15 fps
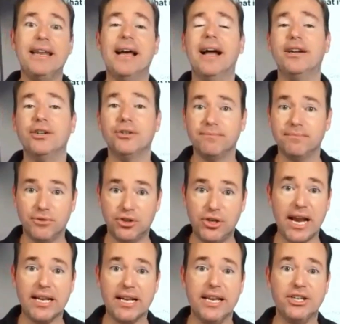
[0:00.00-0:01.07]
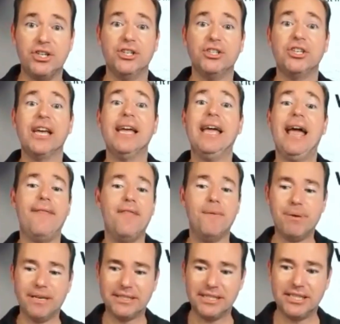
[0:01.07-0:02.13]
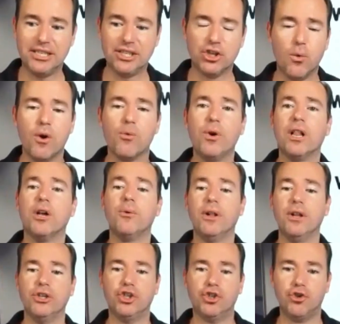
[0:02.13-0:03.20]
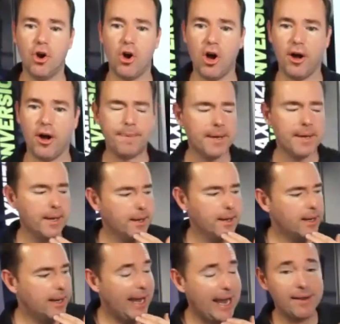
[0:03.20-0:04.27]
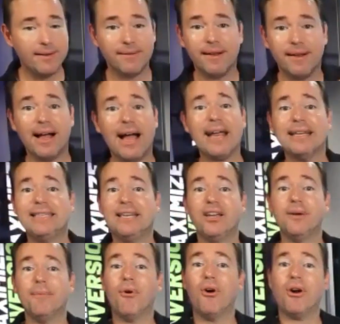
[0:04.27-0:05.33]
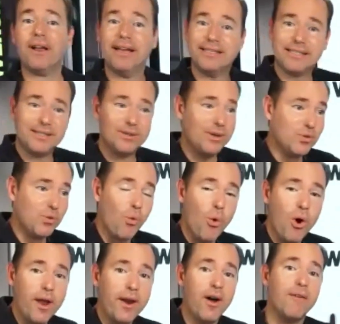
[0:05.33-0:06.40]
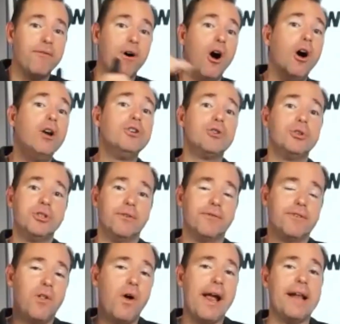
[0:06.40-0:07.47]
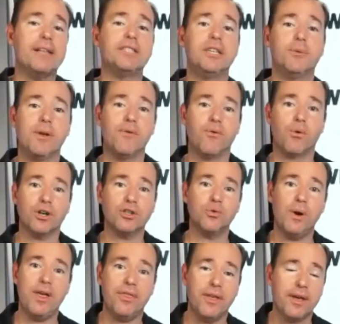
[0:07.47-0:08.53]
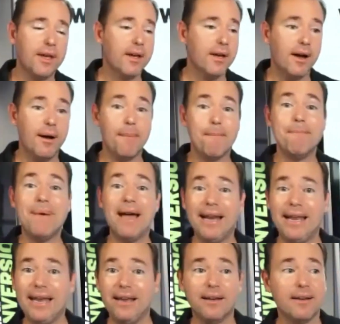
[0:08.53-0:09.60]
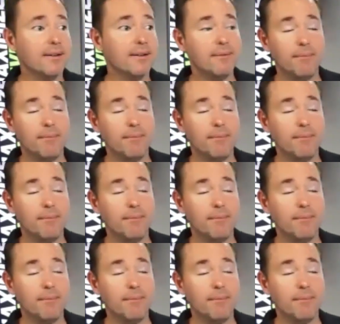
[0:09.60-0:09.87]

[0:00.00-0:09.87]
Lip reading: 9 technicians, and the business is going really, really strong. And I can tell you, Mark is one of hundreds of clients that we've worked with. Many